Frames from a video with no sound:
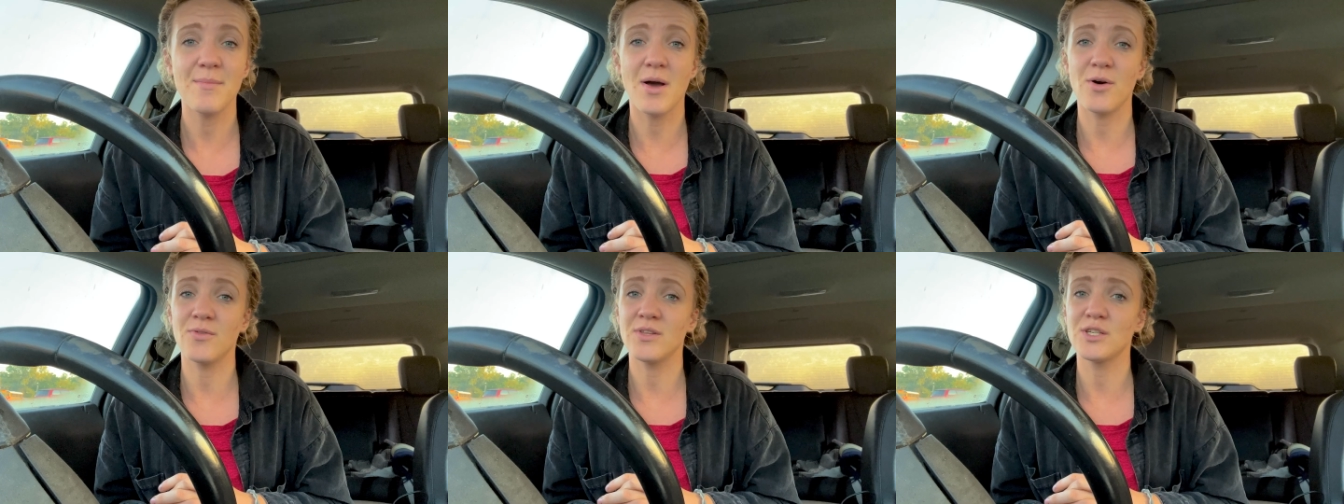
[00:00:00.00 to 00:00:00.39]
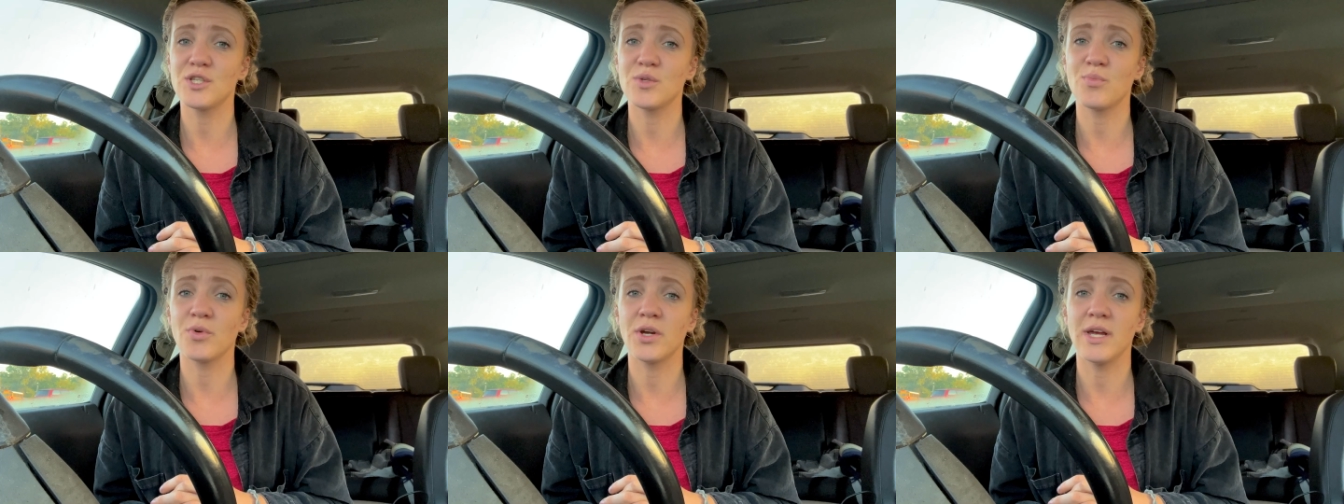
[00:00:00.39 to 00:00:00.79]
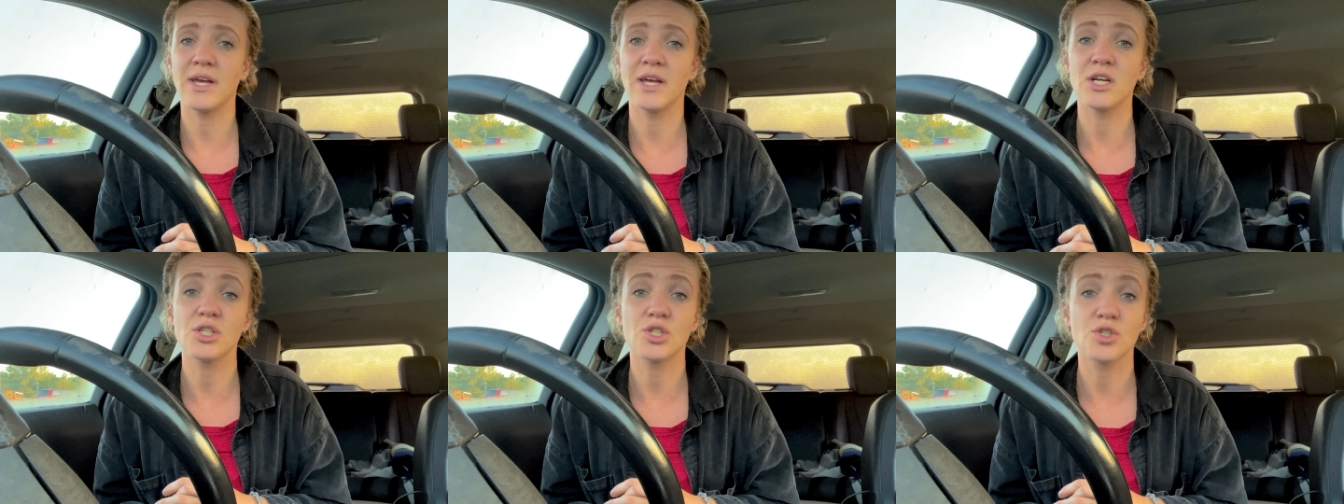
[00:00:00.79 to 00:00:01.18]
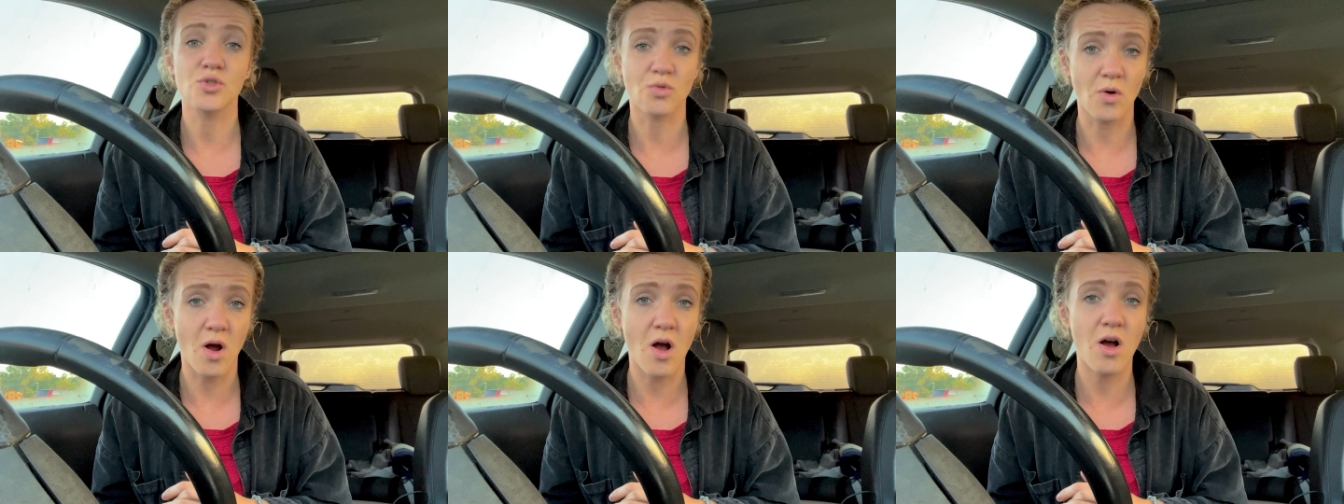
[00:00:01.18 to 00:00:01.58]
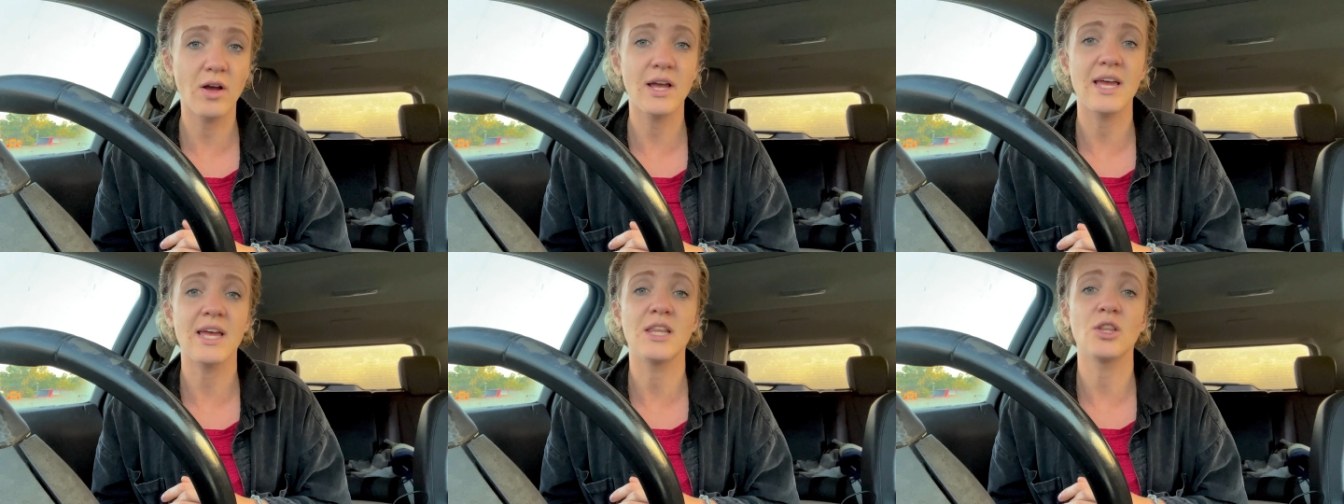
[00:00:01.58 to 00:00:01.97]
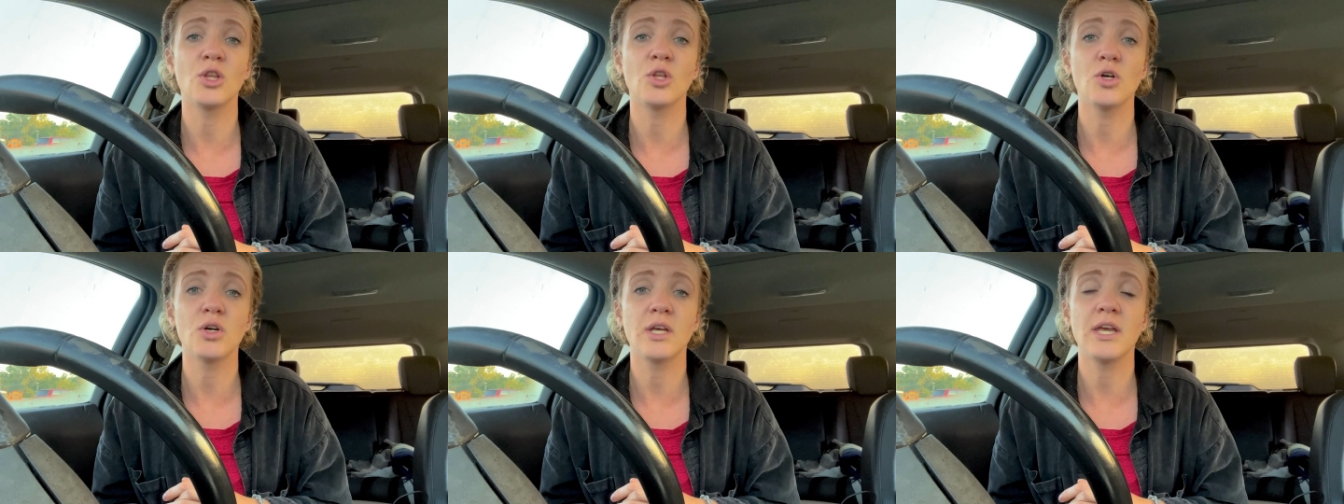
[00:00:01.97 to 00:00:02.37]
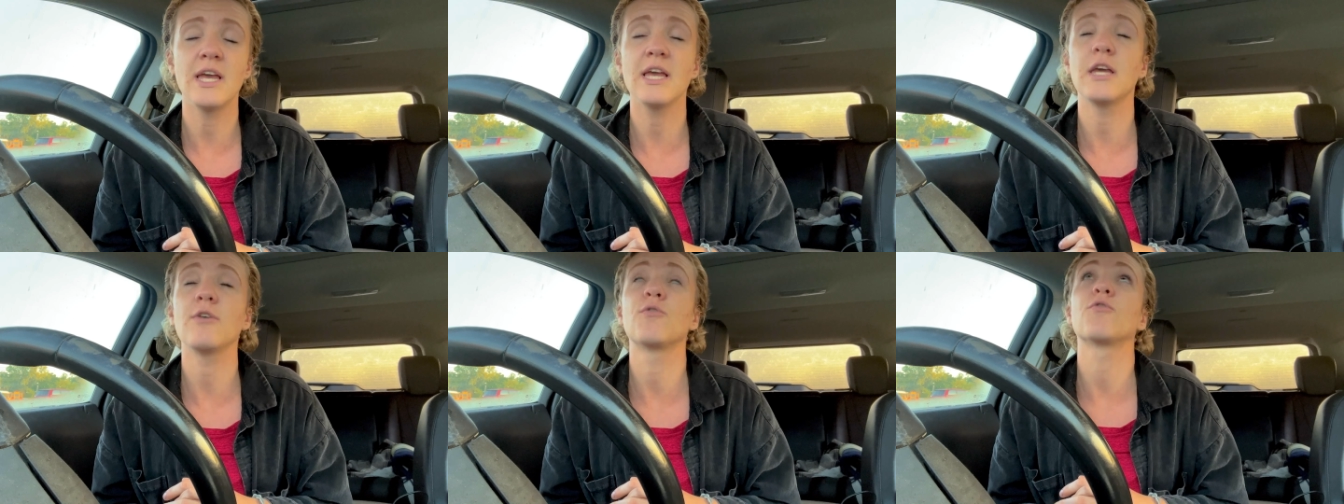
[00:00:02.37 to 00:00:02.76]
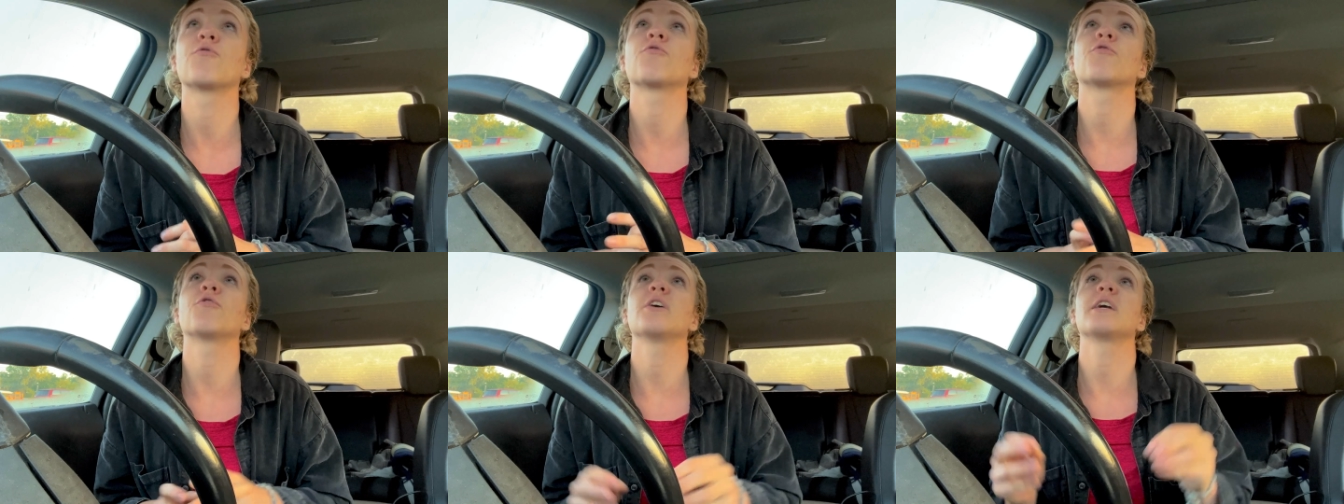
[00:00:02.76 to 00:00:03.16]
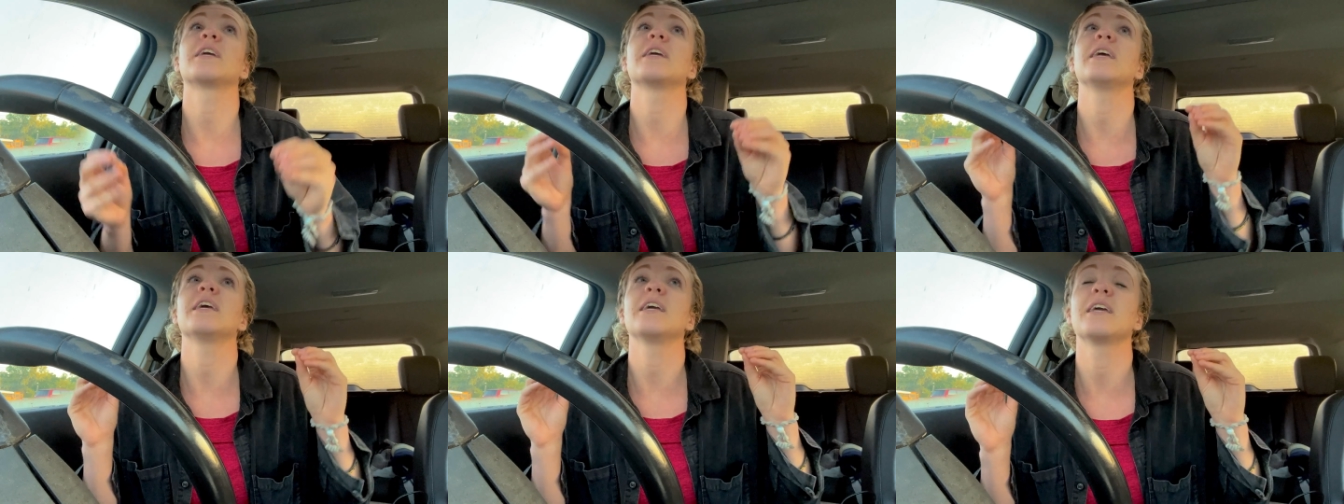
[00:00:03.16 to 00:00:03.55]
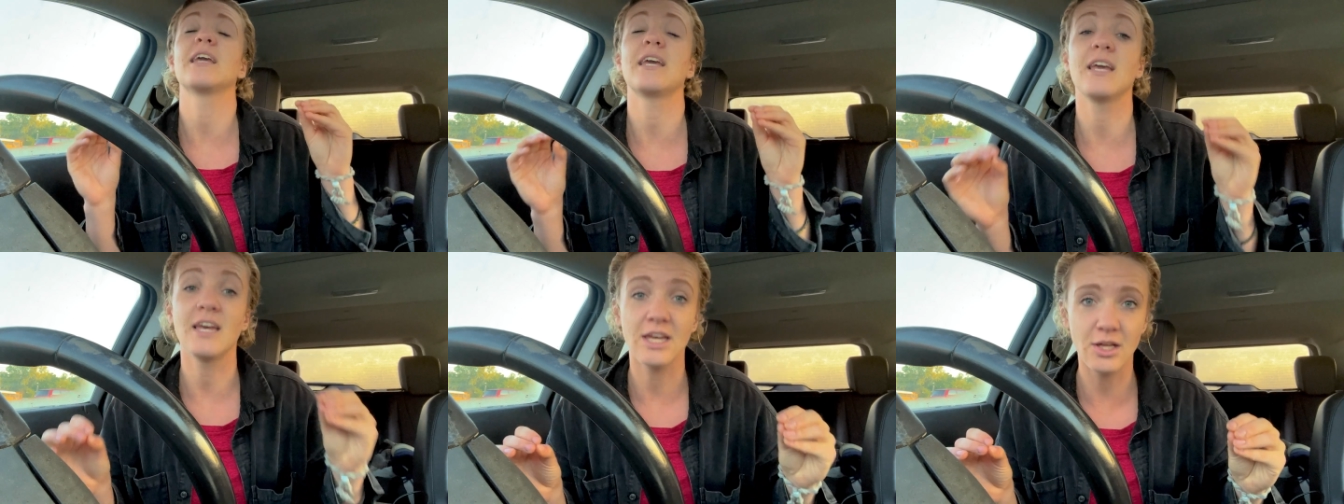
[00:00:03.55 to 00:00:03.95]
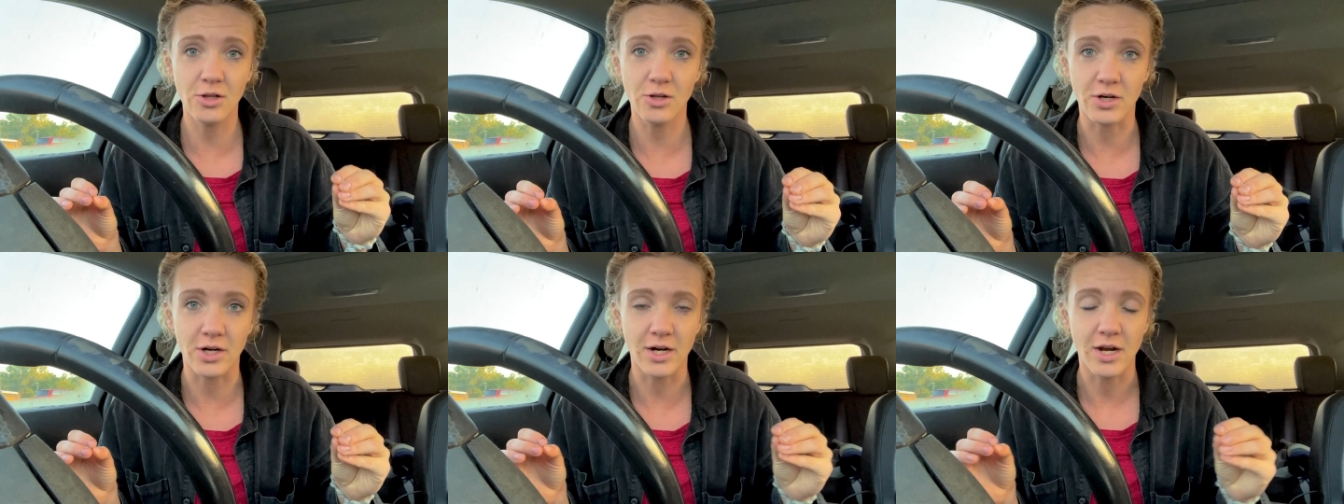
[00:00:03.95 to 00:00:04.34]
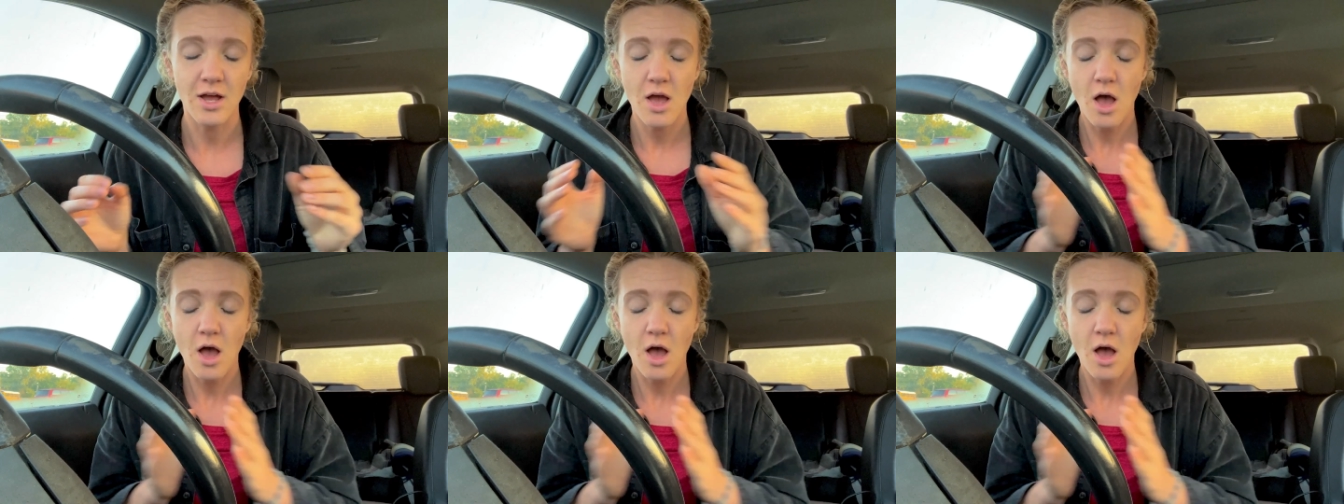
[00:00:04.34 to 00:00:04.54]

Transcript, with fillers: out in the spring strong and looking freaking killer.